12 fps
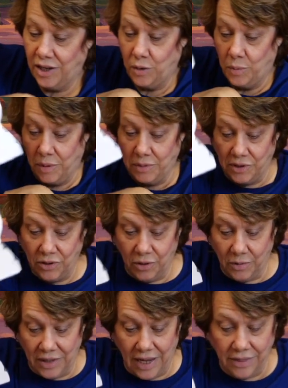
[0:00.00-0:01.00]
you could probably do
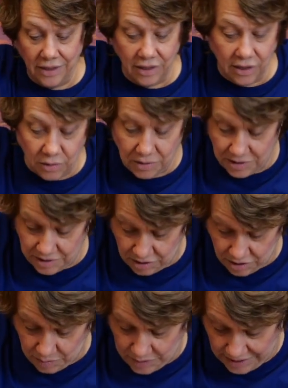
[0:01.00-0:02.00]
it without the
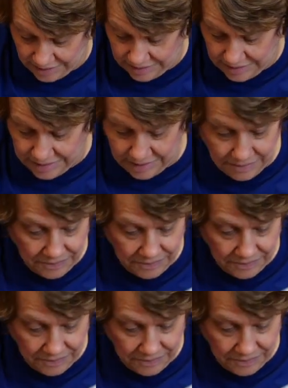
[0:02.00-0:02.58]
glow-in-the-dark paints.